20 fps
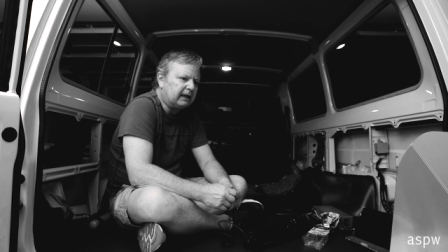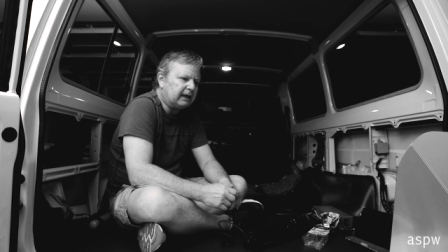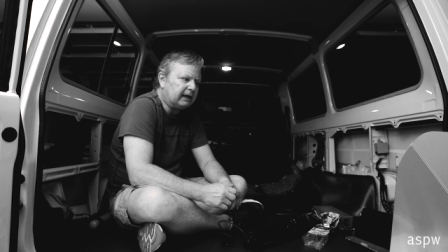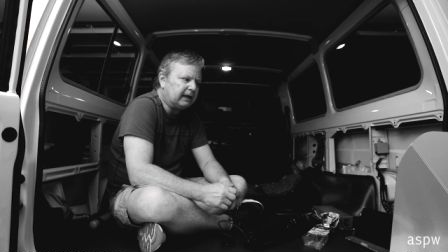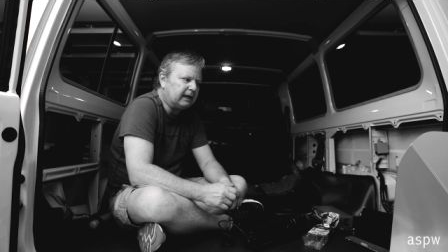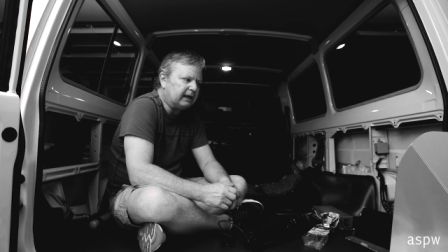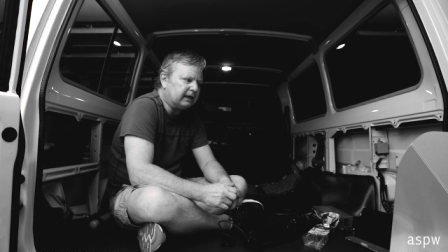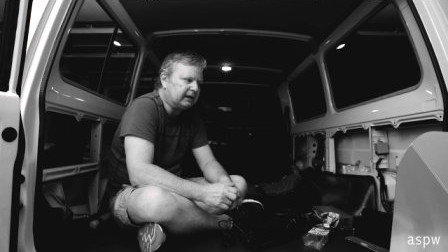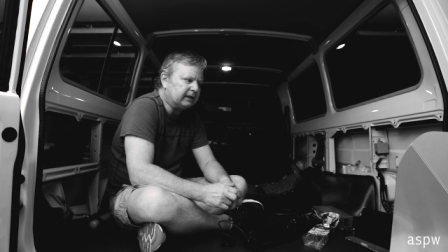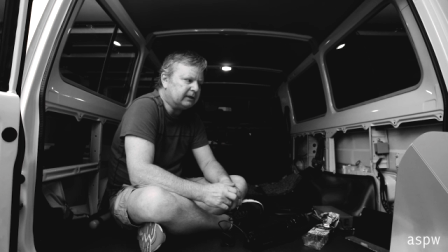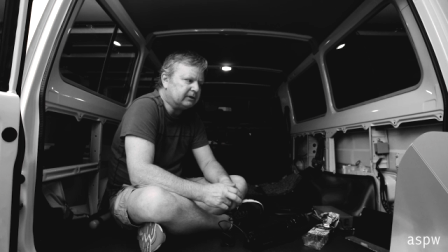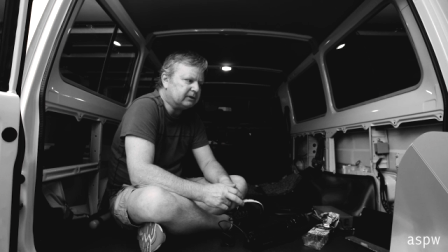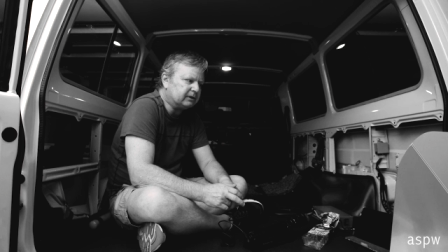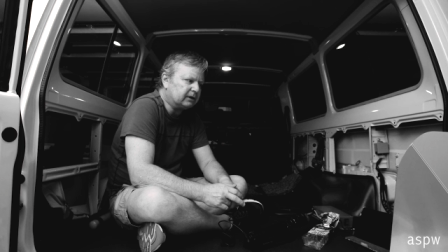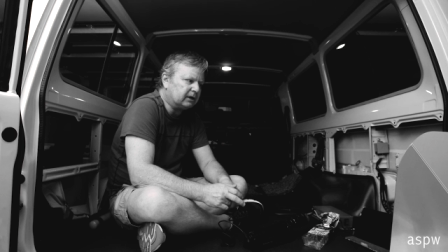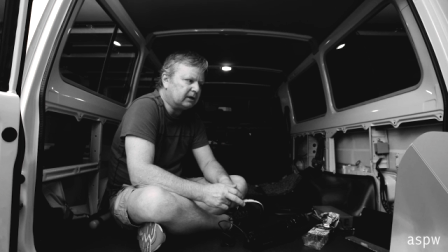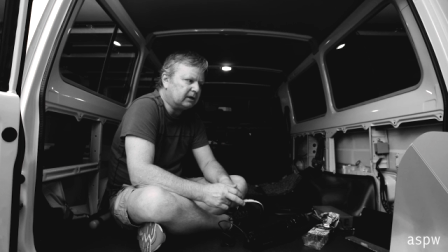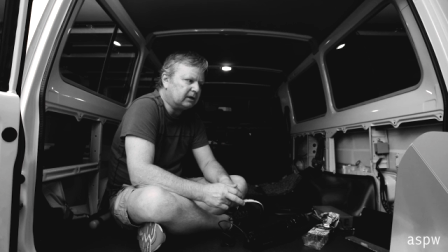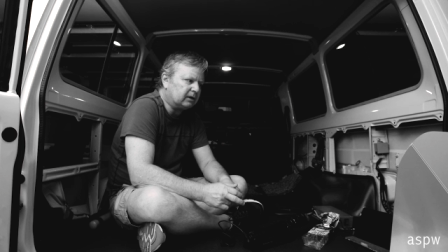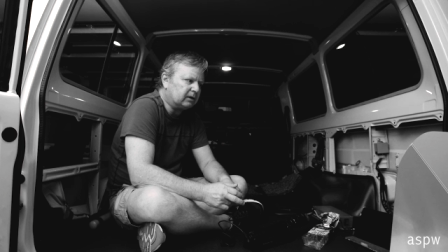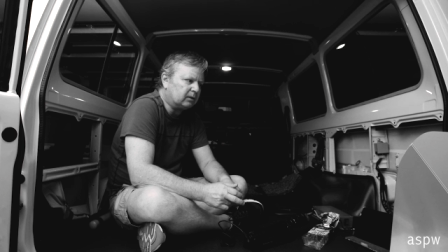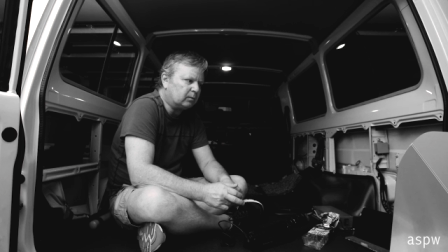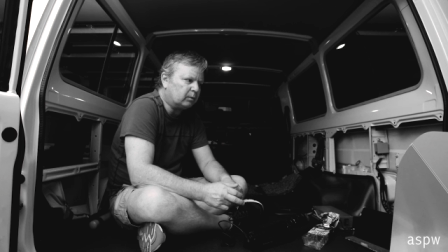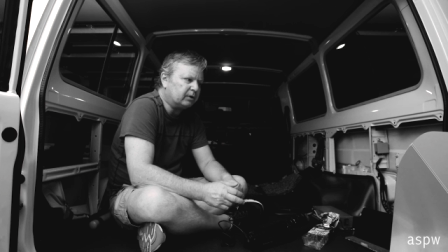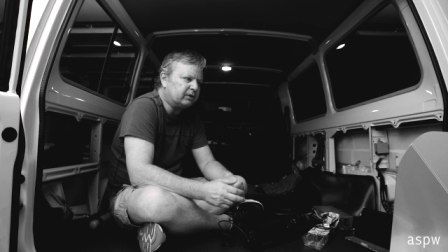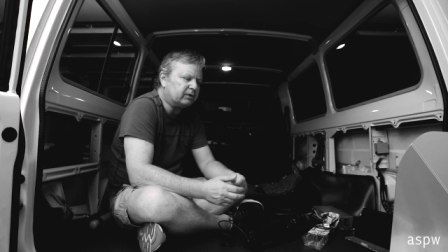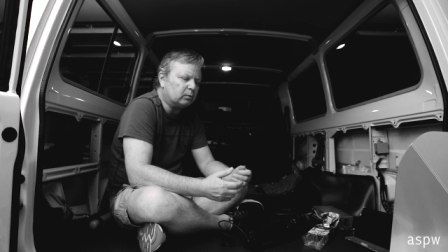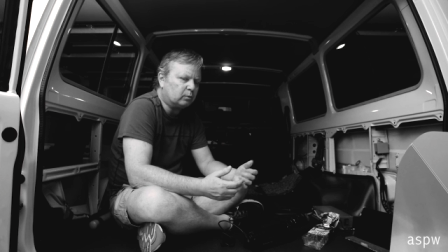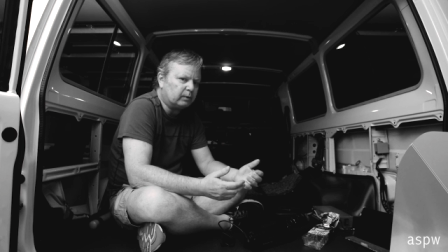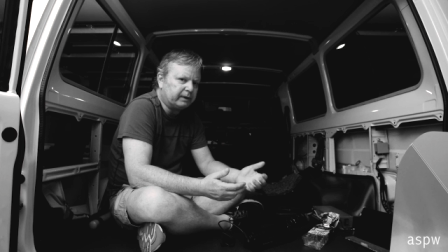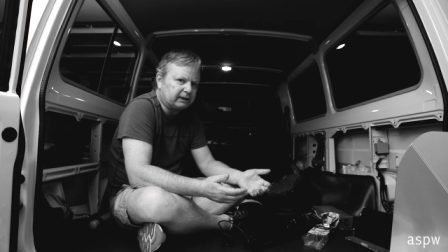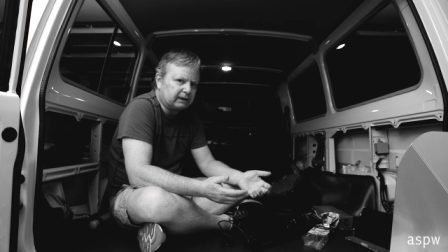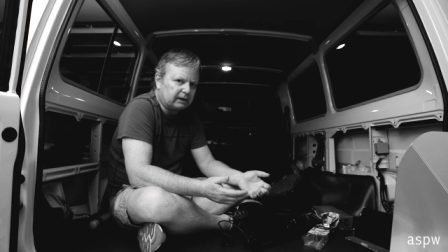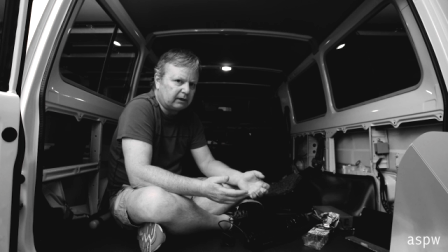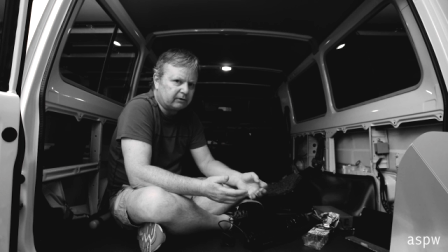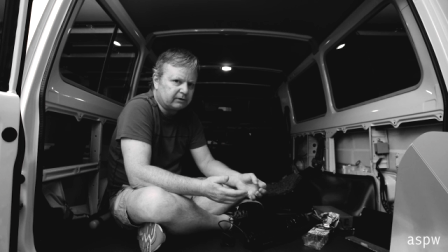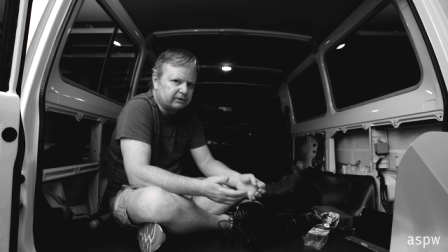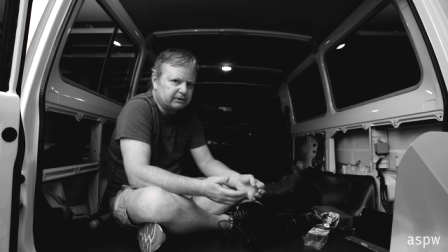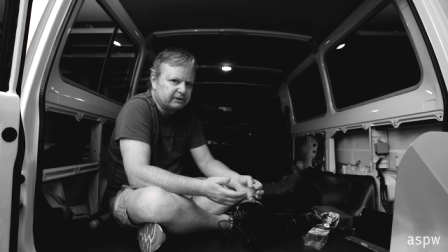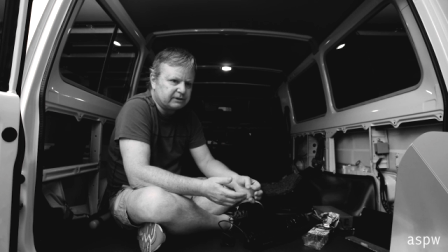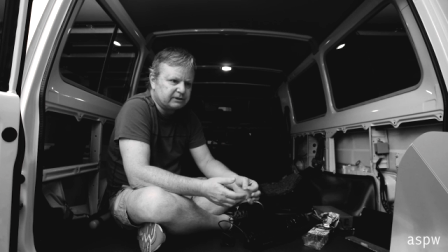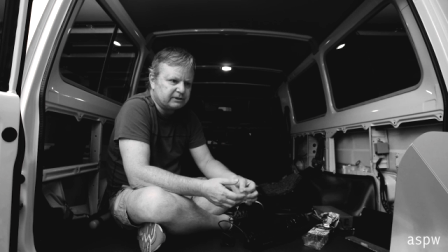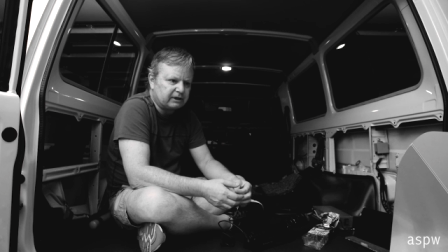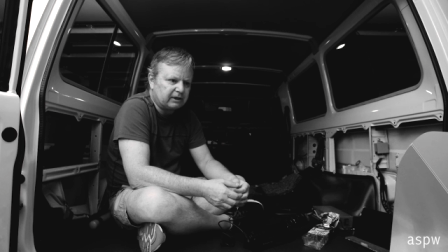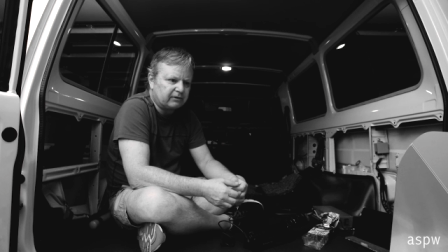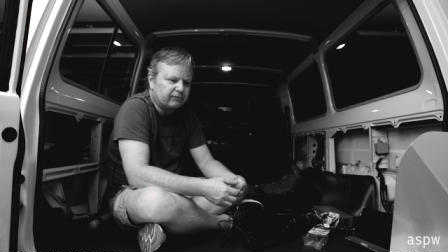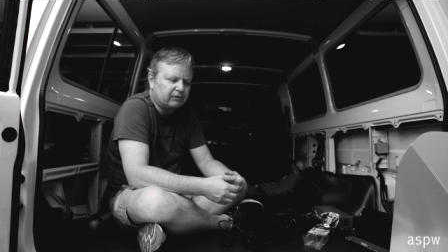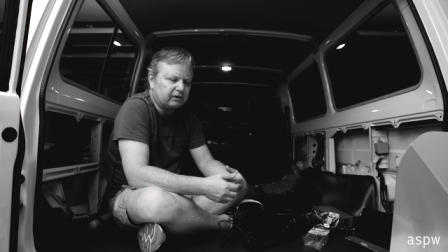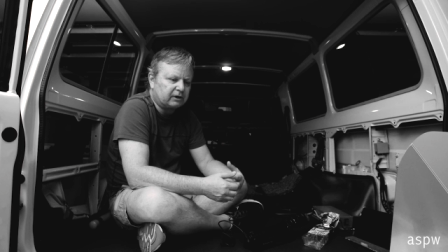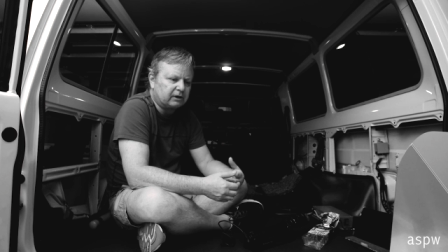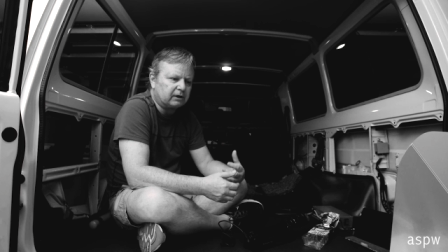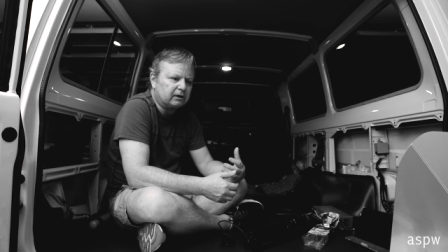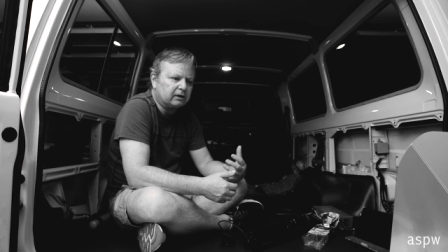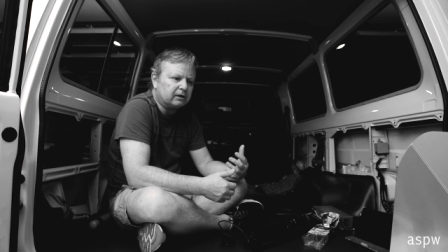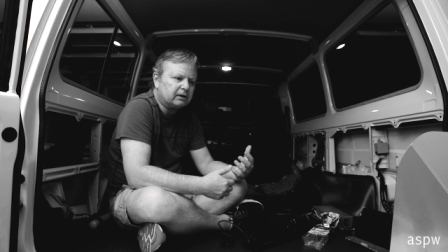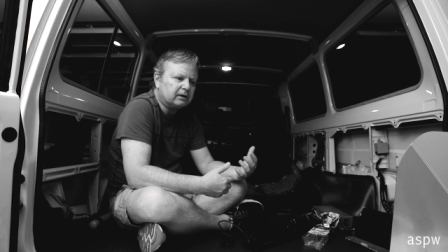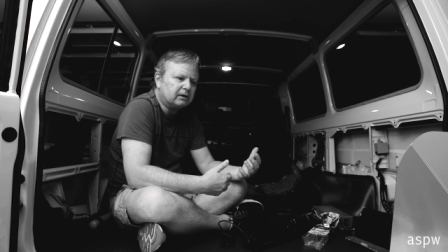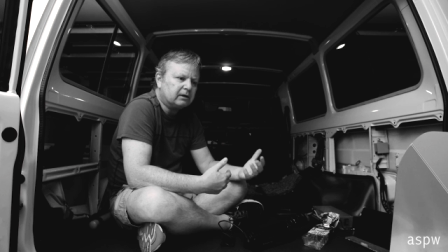And uh, with the weak currencies in Africa,